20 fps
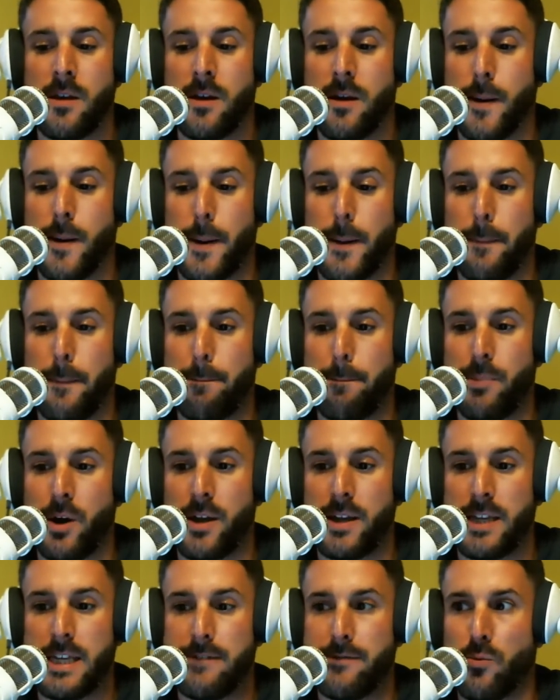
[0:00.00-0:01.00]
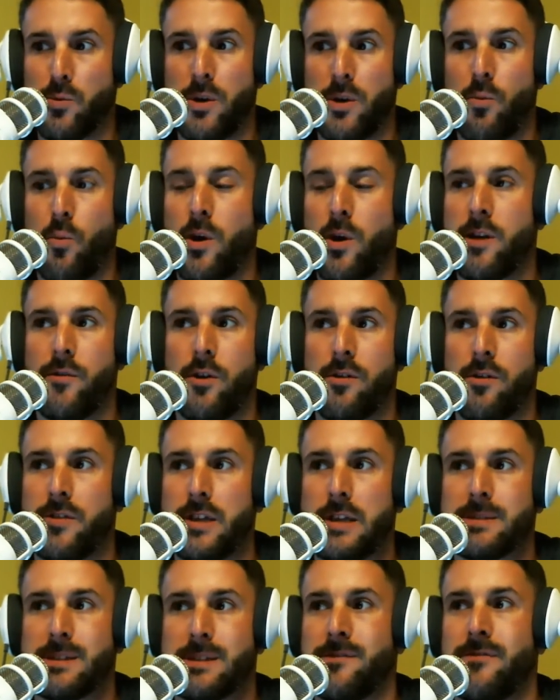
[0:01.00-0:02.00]
But even when one of our
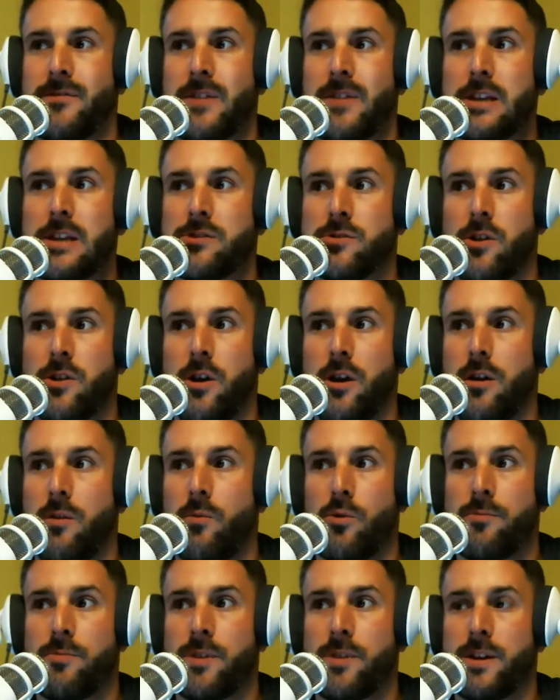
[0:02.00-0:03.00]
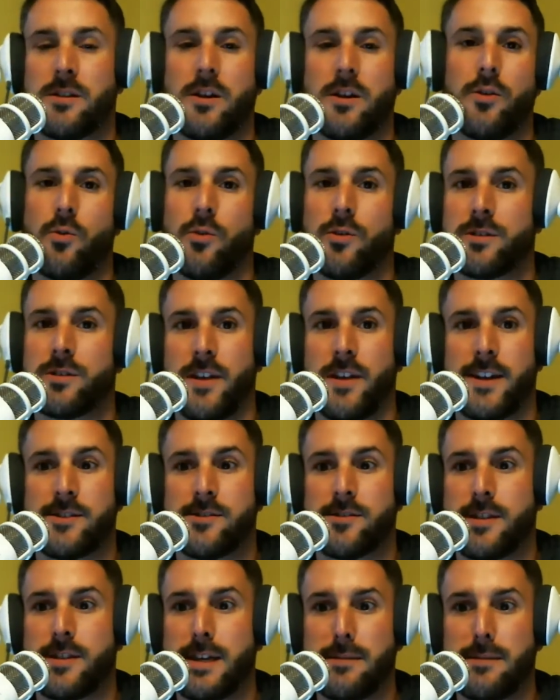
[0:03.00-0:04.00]
themes got featured on
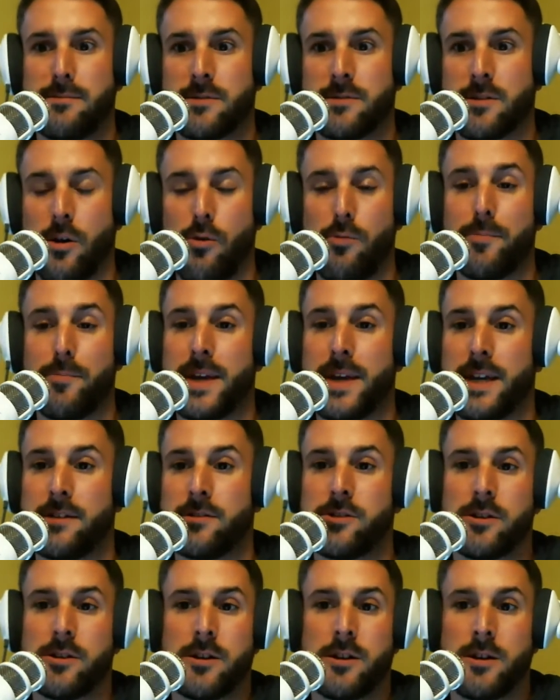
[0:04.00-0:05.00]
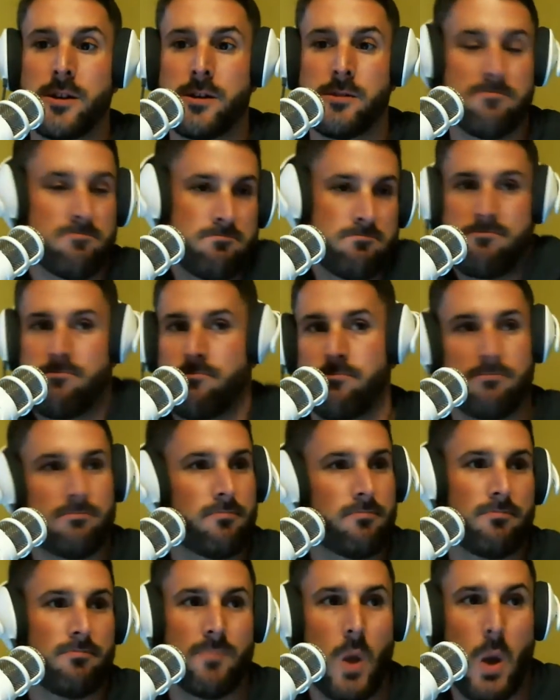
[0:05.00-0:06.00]
WordPress.org/themes, the homepage,
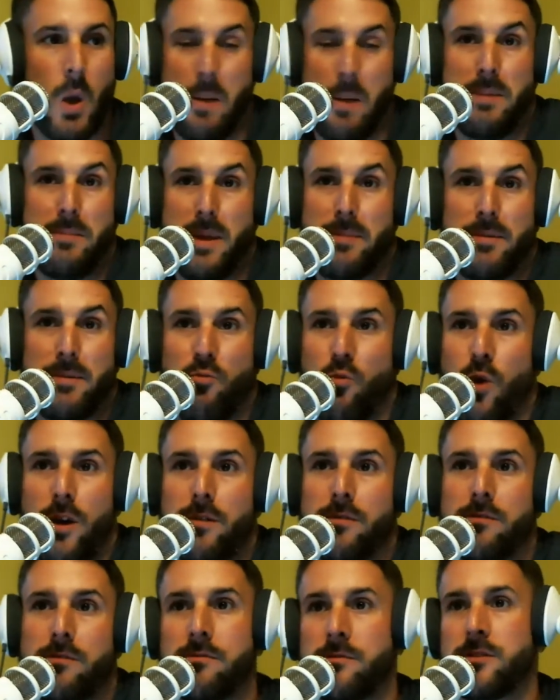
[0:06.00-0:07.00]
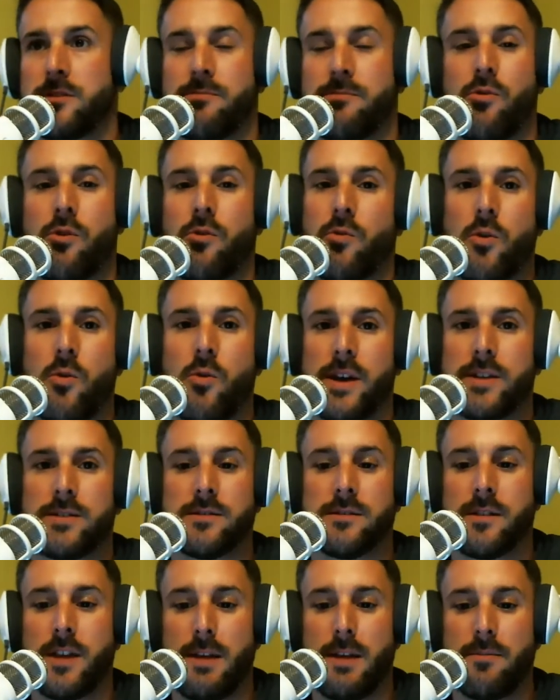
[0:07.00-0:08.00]
I mean, maybe one support
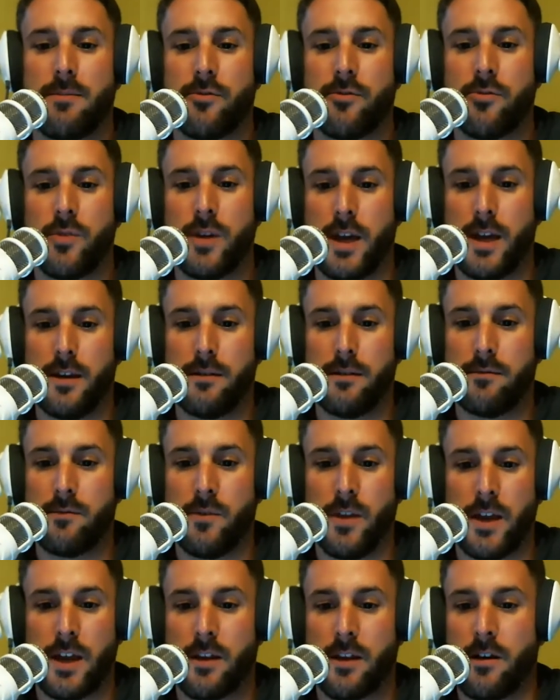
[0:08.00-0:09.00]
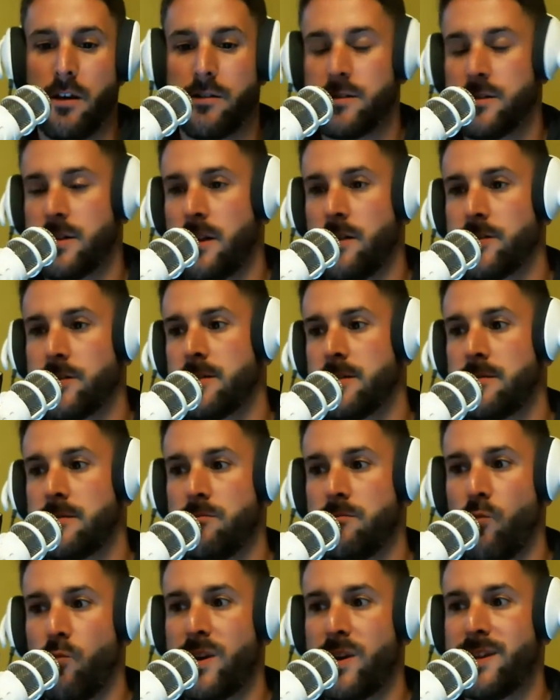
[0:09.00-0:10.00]
request came through, and like our sales
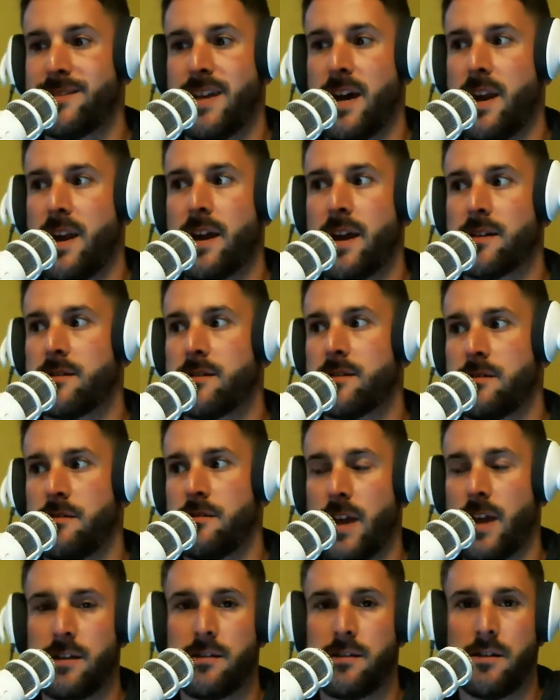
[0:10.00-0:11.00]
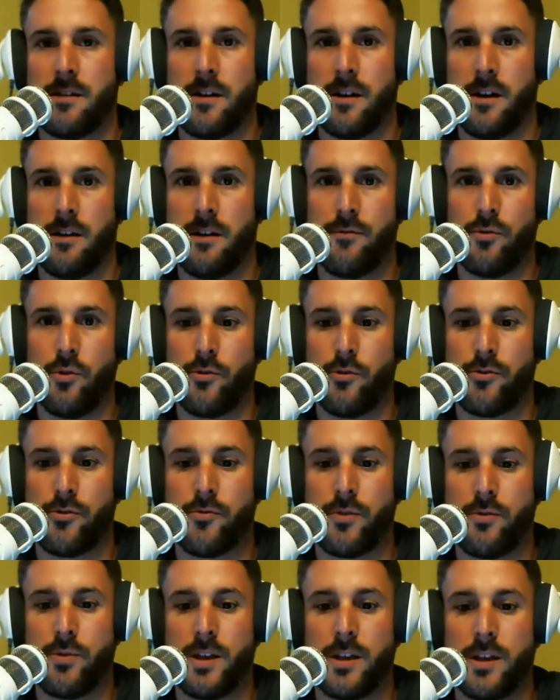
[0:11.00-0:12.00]
went 10x that for those
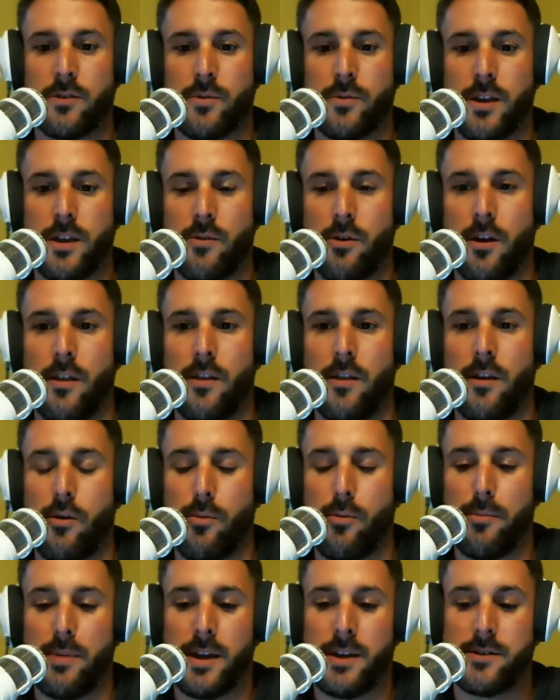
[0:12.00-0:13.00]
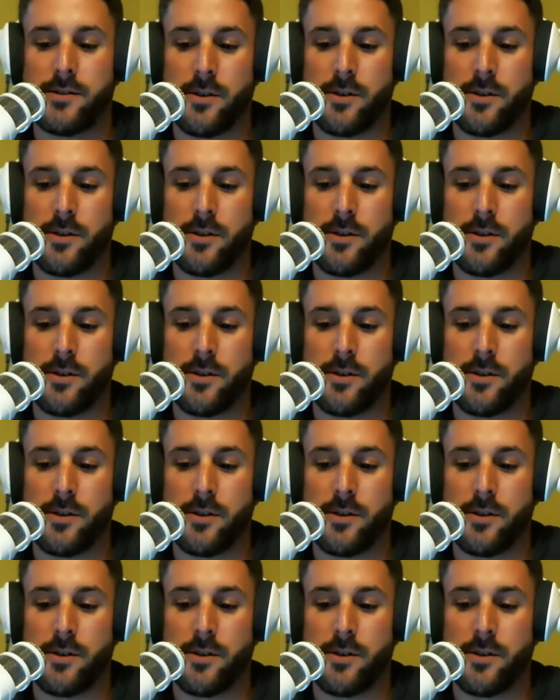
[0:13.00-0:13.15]
3 weeks when they were on the homepage.